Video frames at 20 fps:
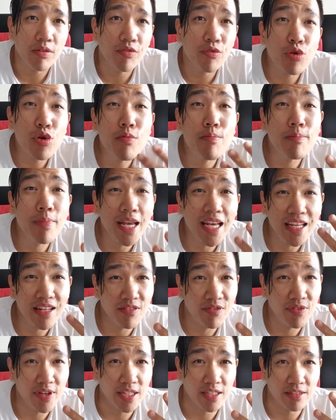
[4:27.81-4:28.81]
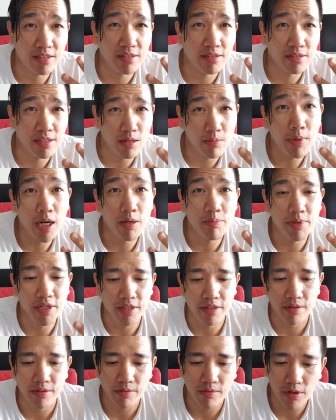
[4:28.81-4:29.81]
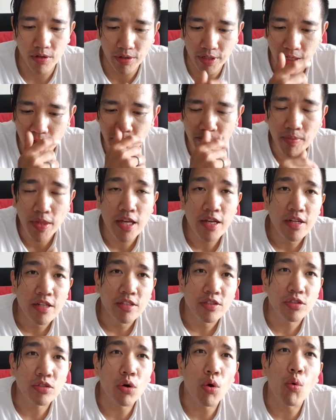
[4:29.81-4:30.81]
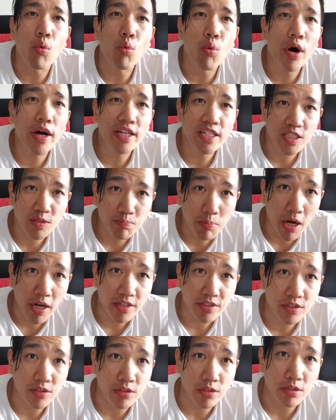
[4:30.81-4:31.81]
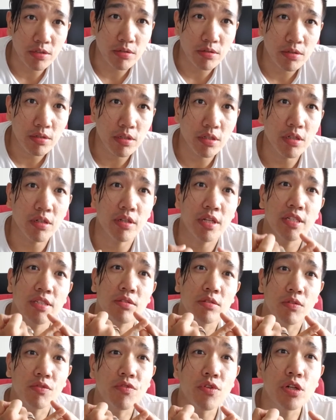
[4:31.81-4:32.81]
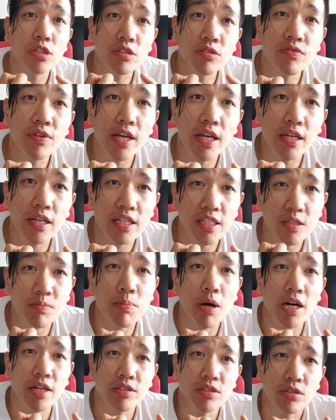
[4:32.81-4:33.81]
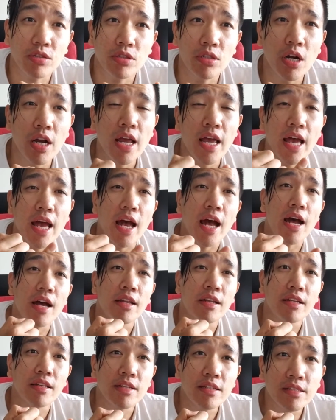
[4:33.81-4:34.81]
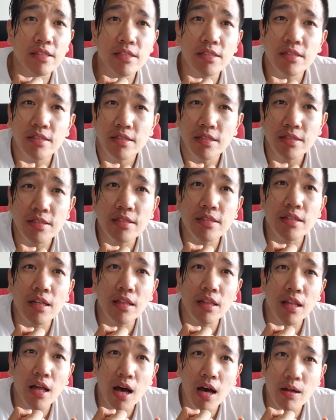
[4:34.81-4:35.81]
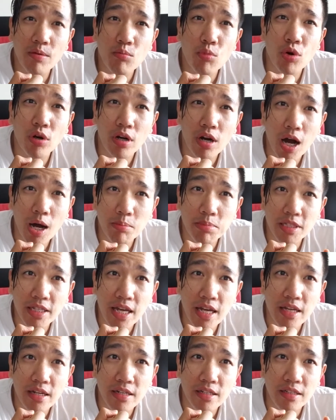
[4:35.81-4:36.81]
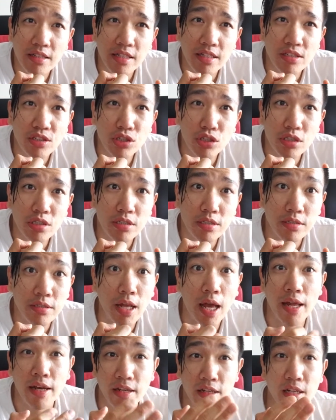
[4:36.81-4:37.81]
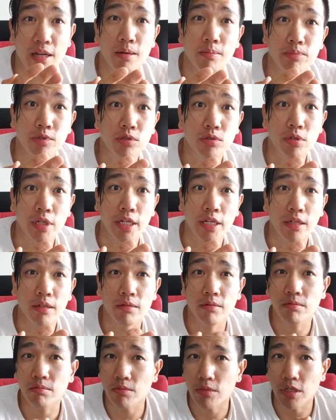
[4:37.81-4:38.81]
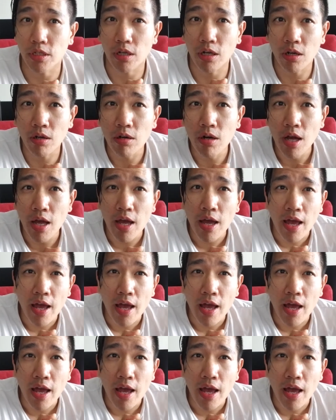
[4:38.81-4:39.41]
Three main things in my opinion, okay? So one is posture. Okay, so the first thing is posture and this is this is a lot more complicated than just standing up straight, you know?